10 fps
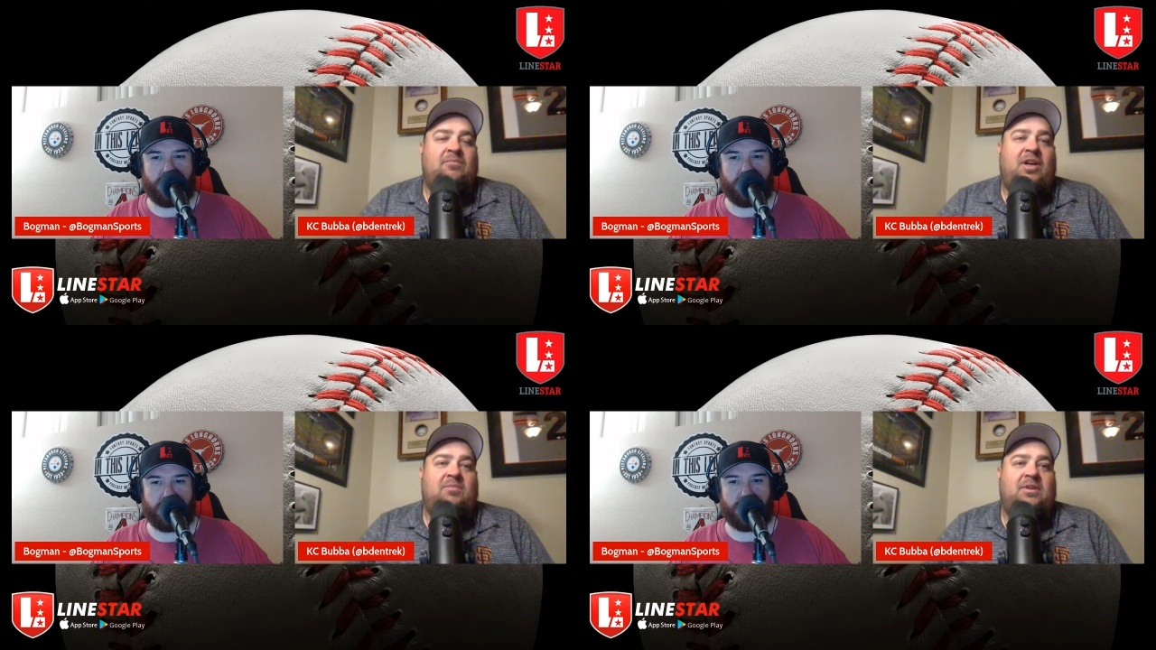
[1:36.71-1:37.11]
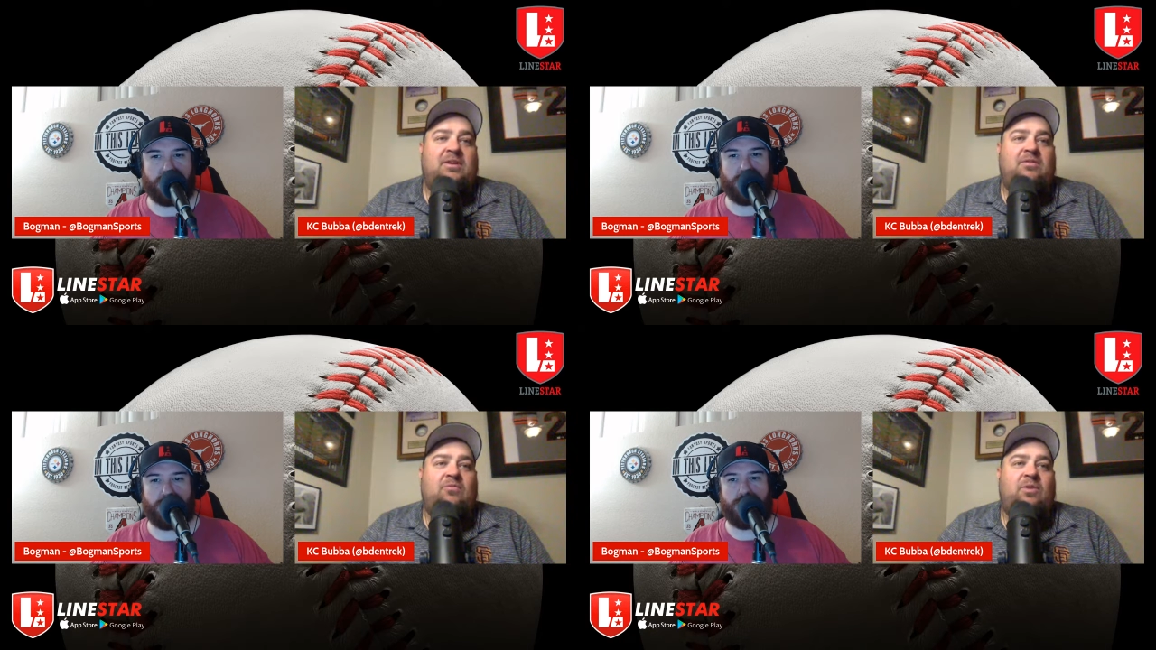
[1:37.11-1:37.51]

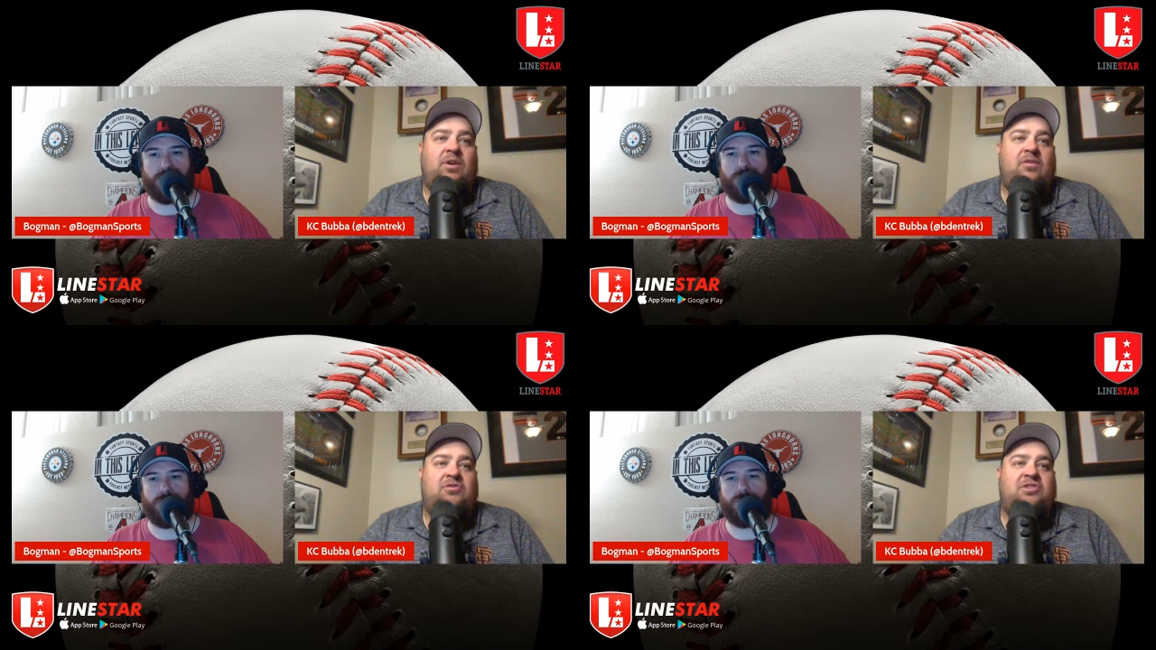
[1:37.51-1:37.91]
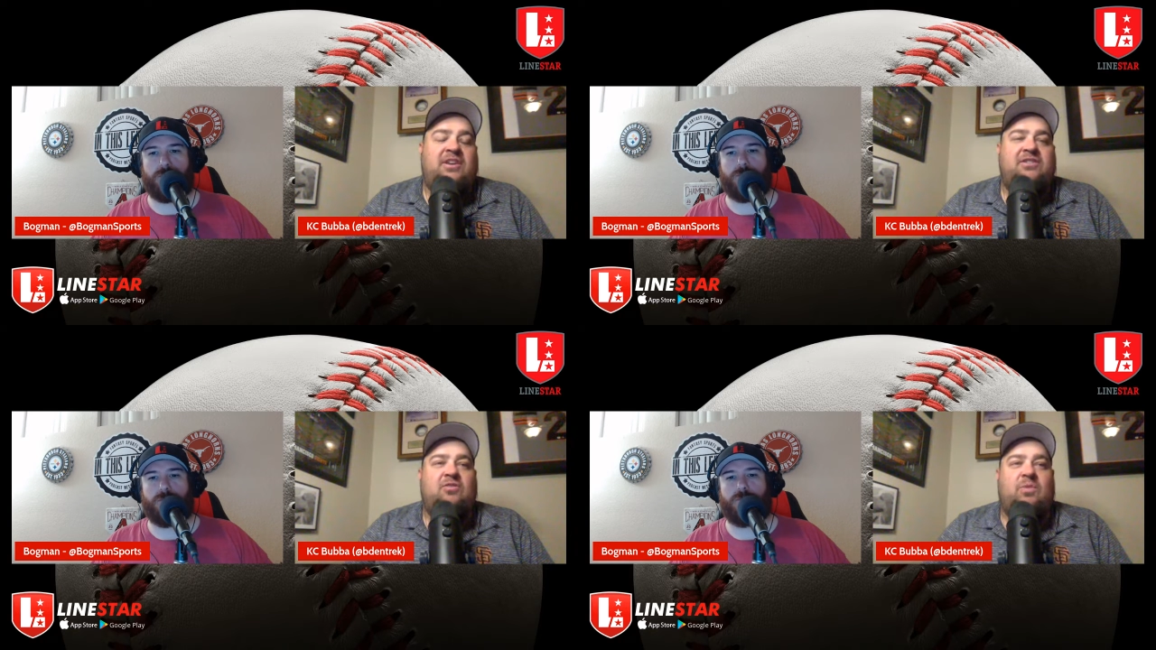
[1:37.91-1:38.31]
Speaker 1: Bogman, we are
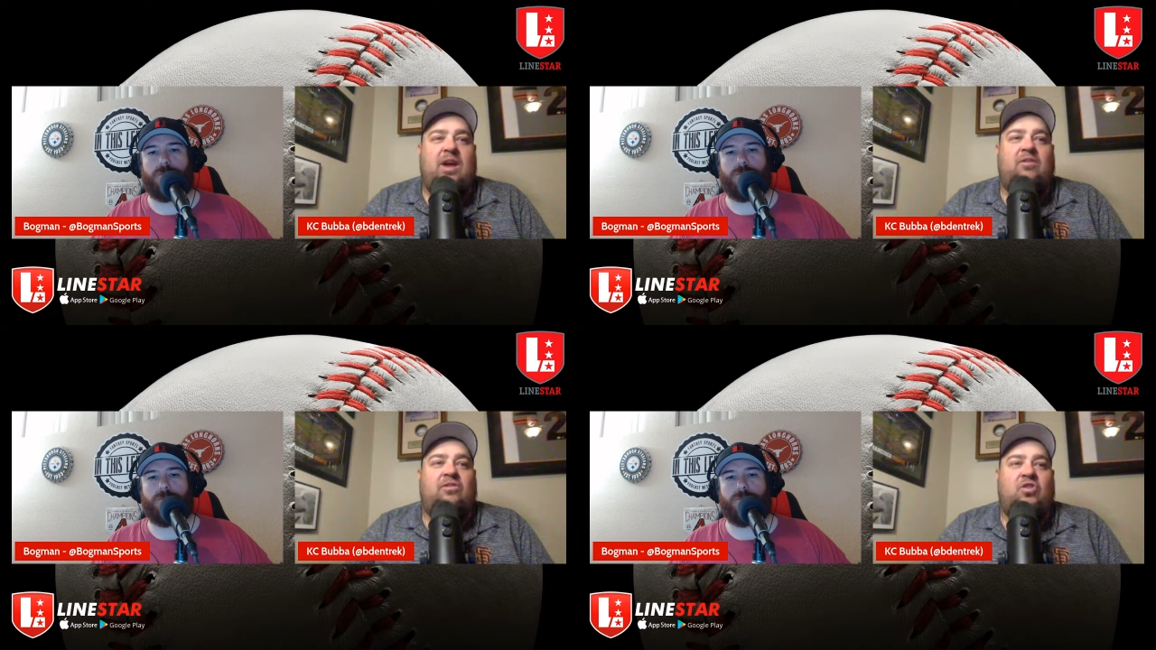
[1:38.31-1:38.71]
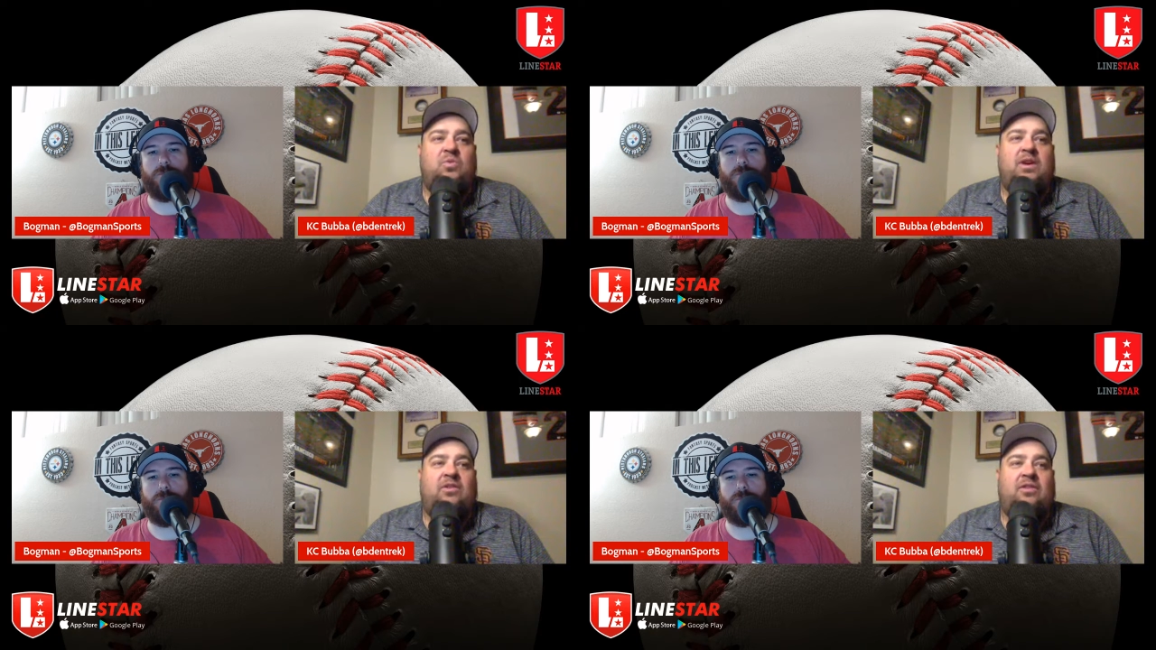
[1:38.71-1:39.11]
just around two
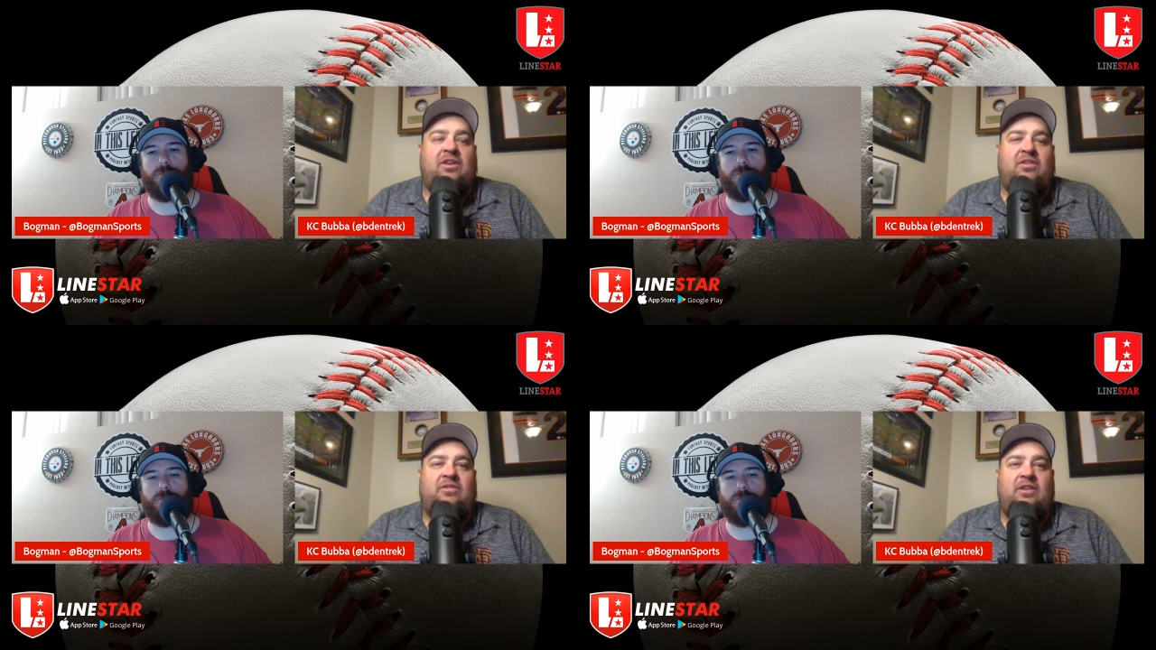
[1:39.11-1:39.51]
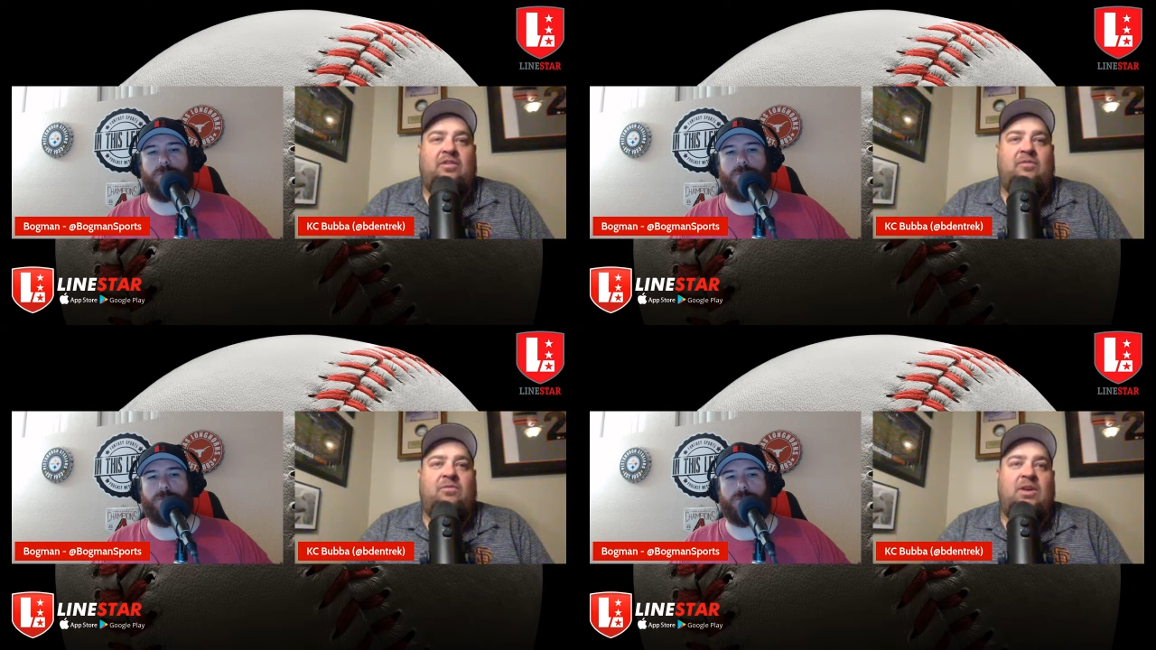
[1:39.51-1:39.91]
weeks into the
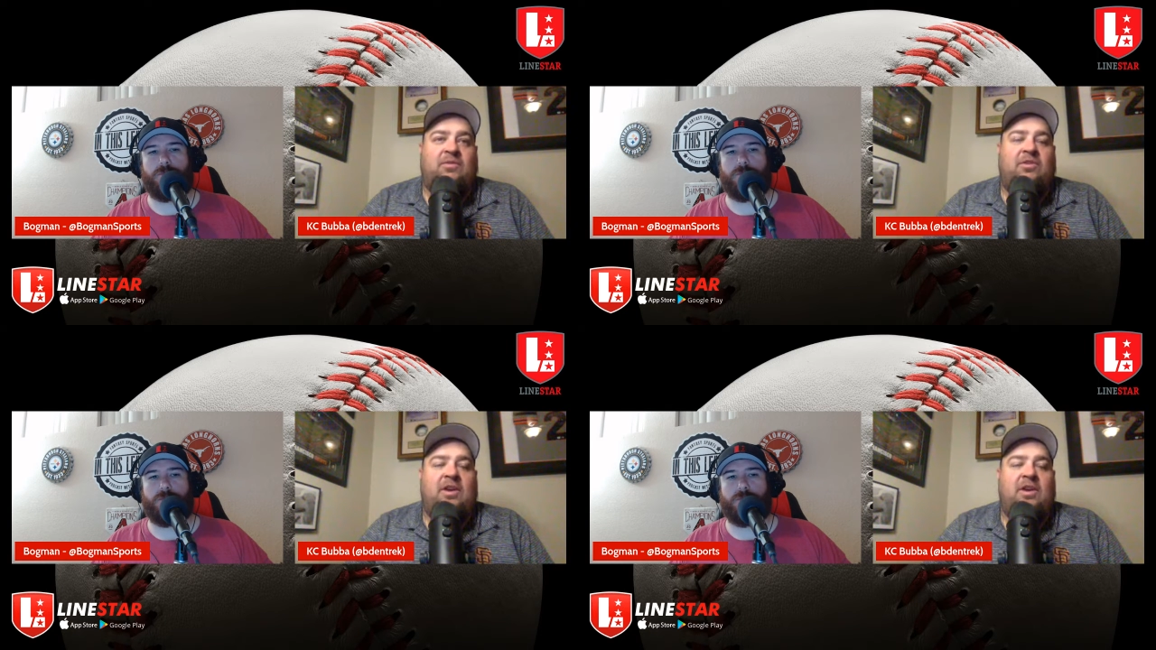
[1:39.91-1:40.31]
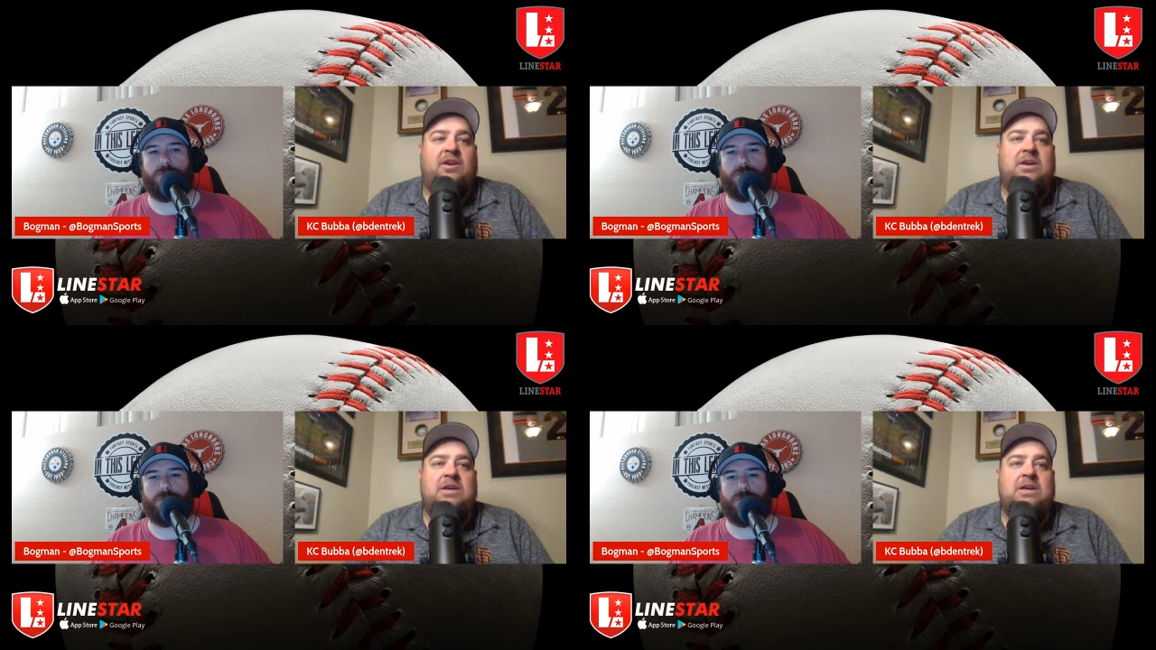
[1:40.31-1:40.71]
season, give or take.